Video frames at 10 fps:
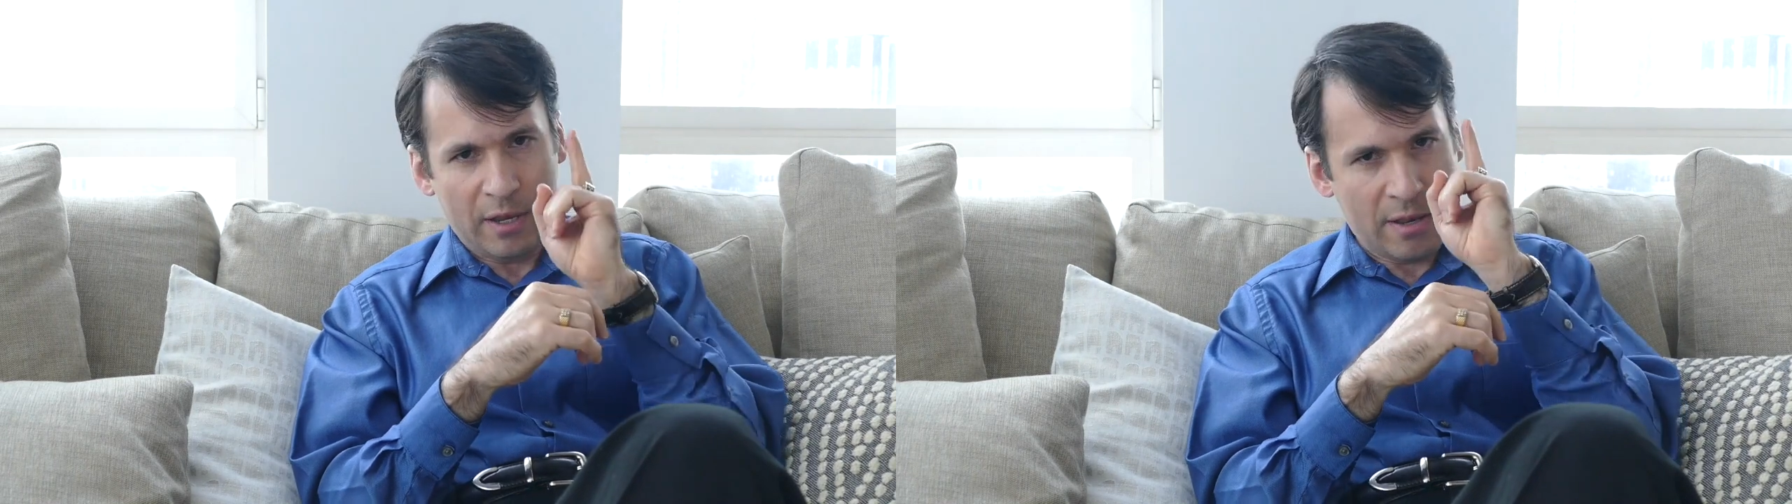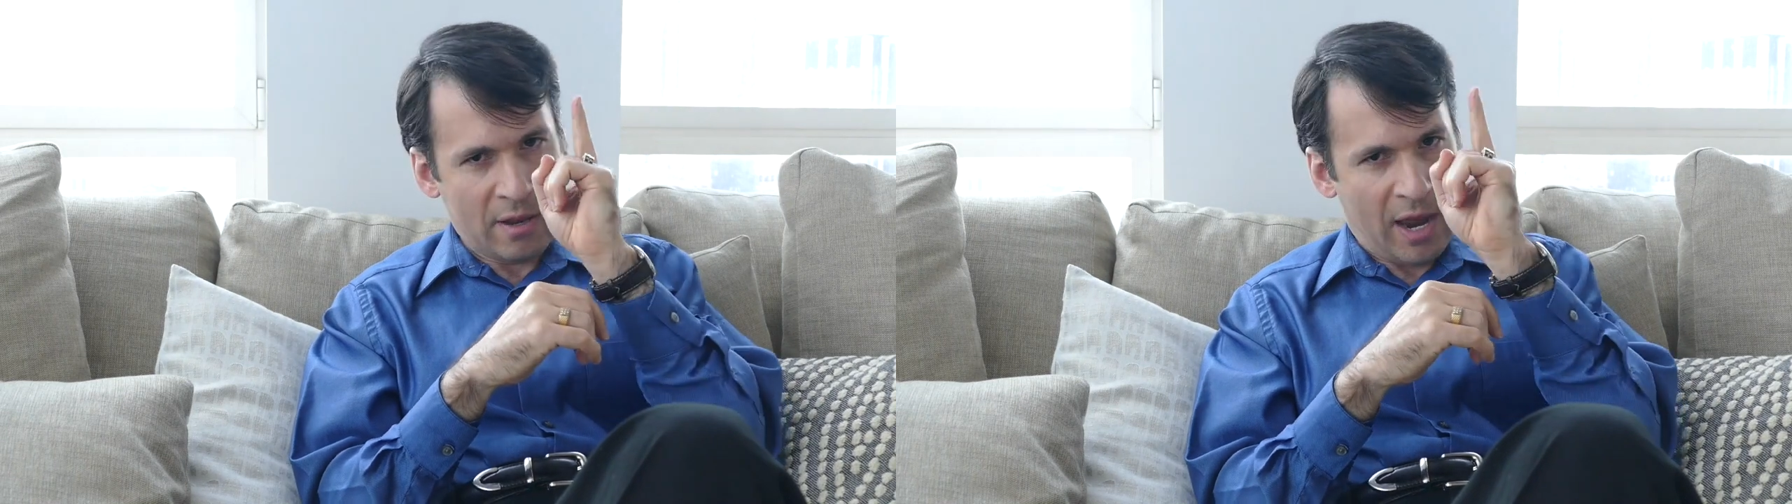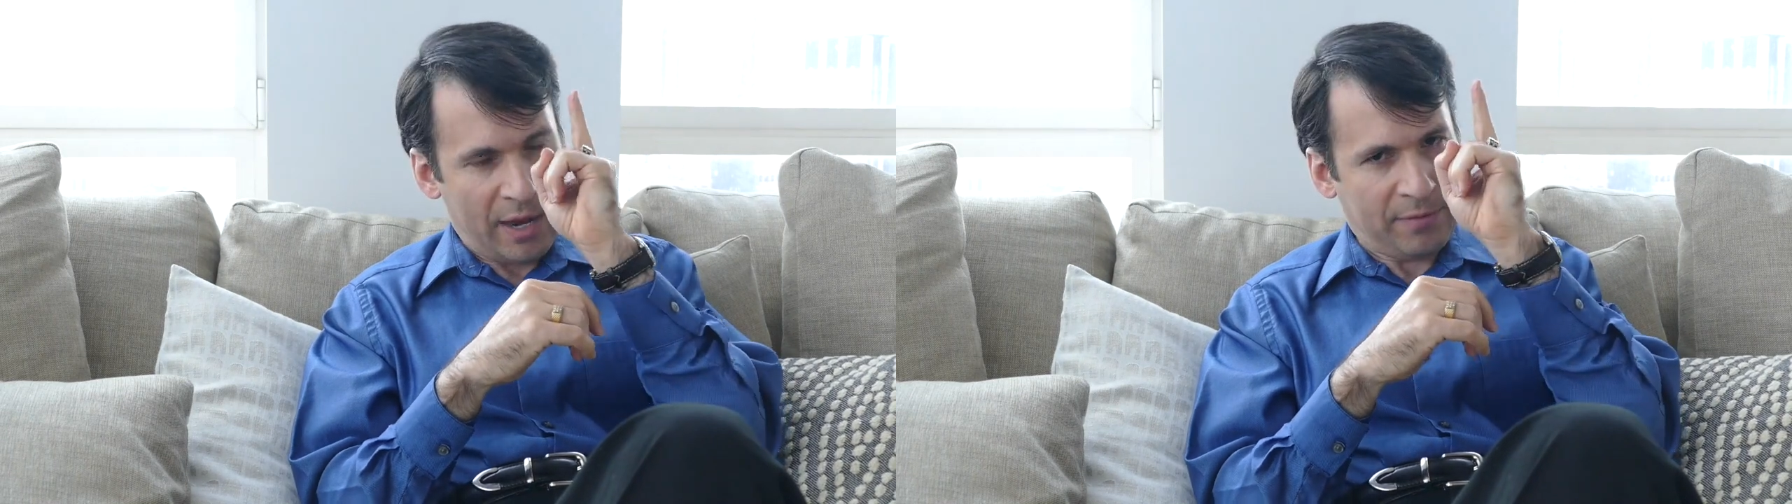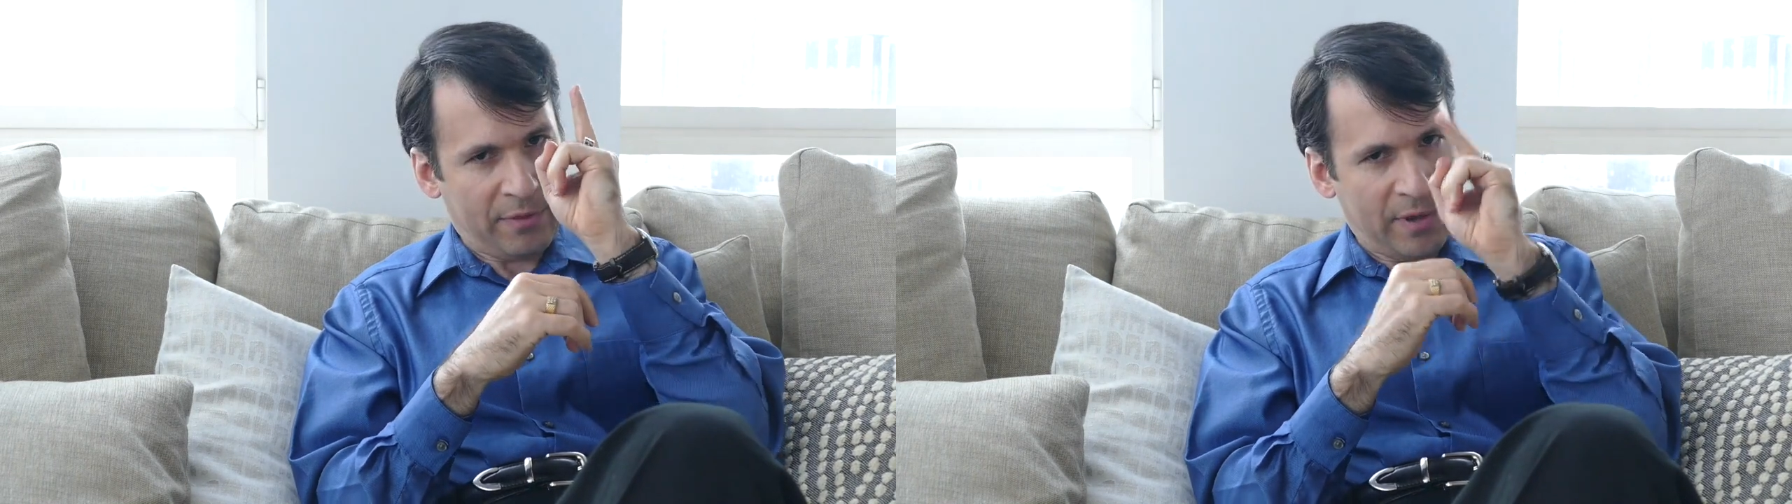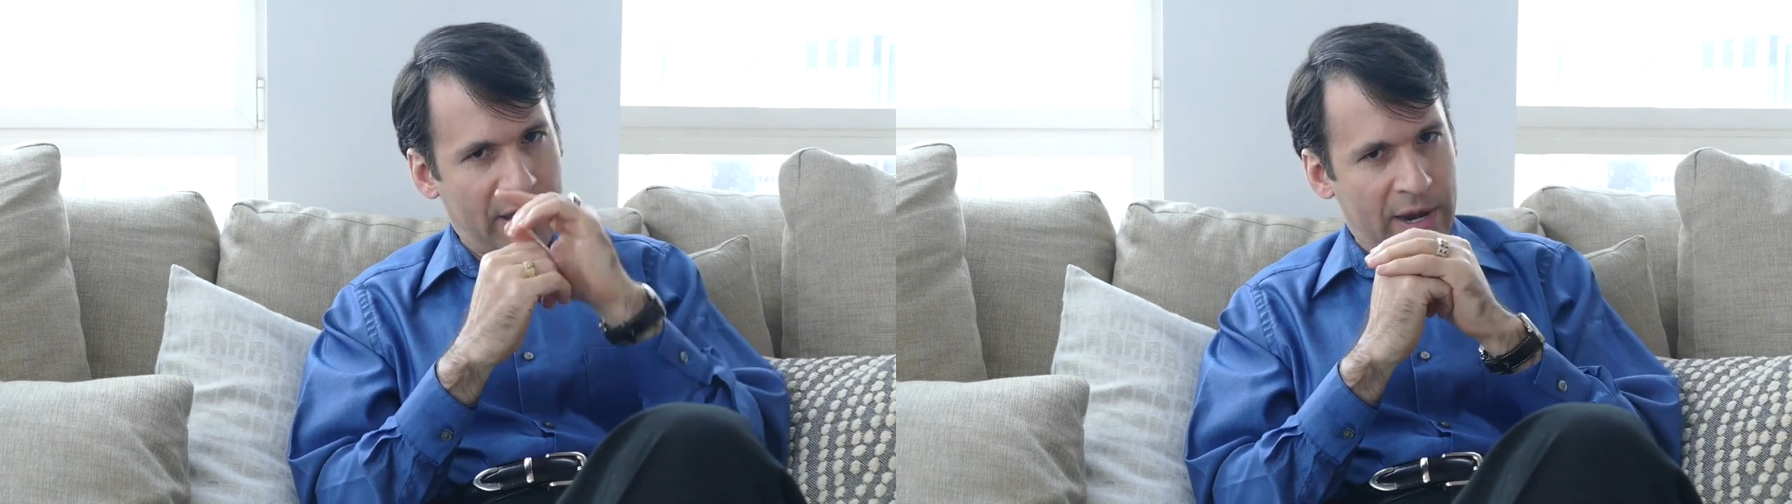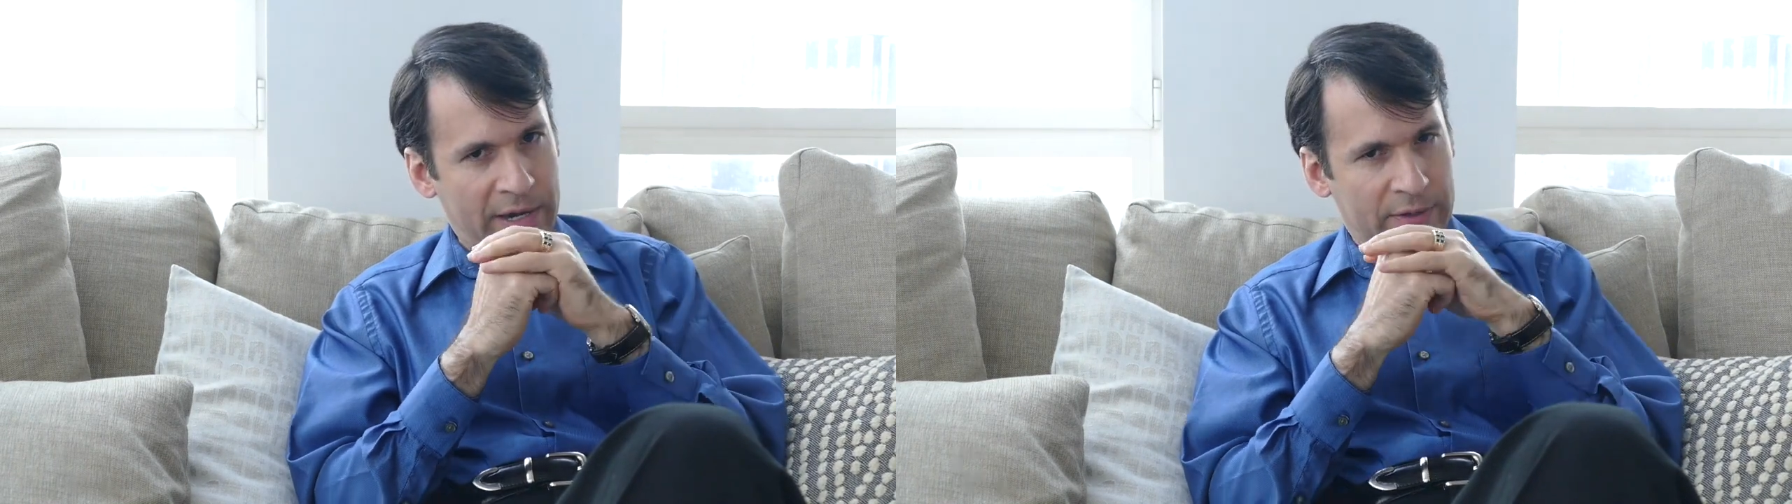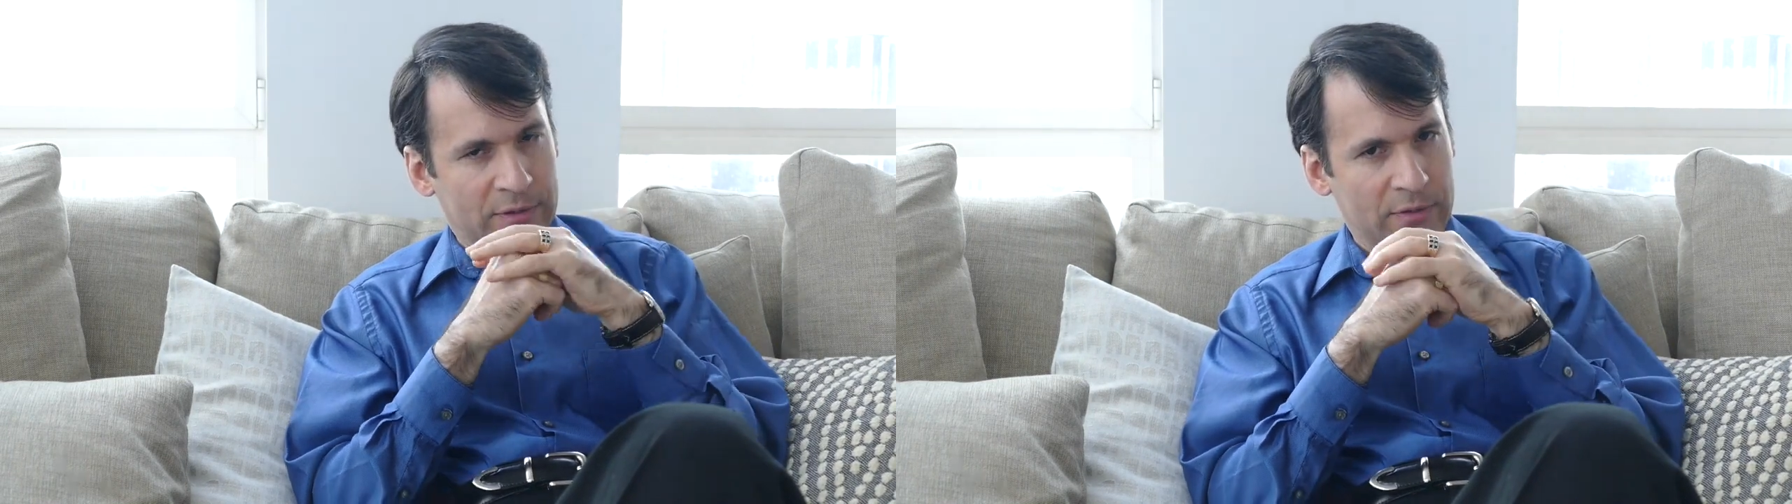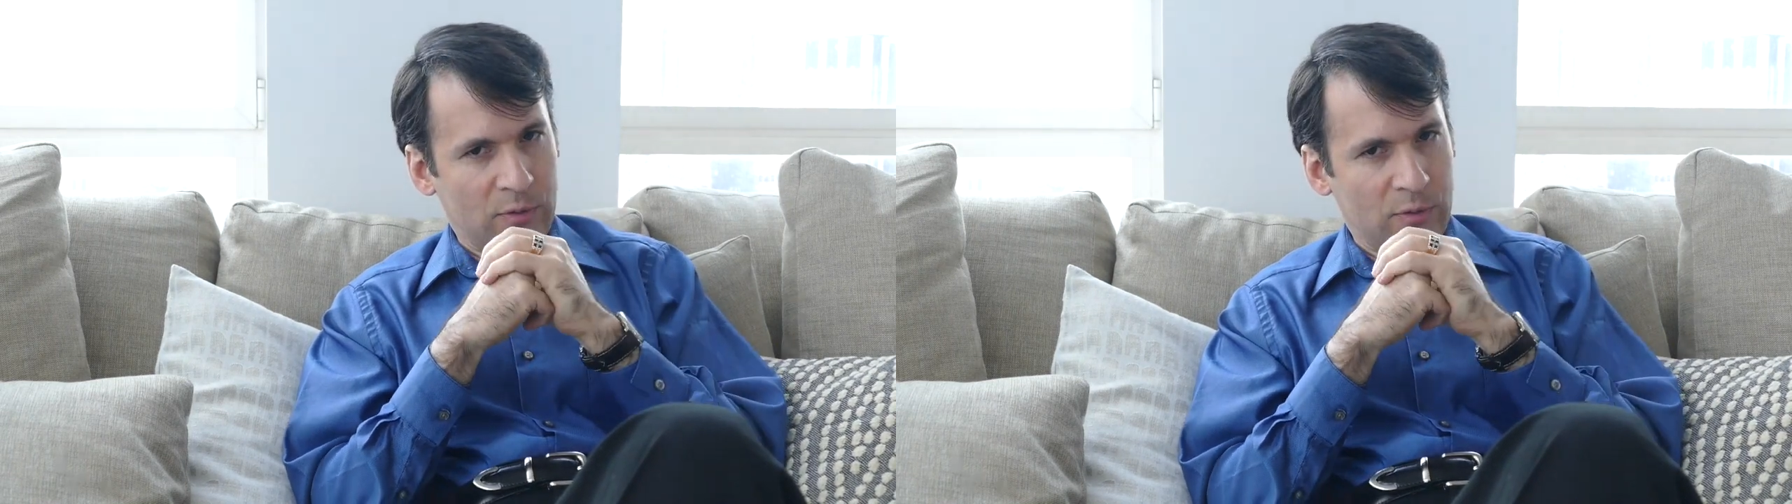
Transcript: not the highest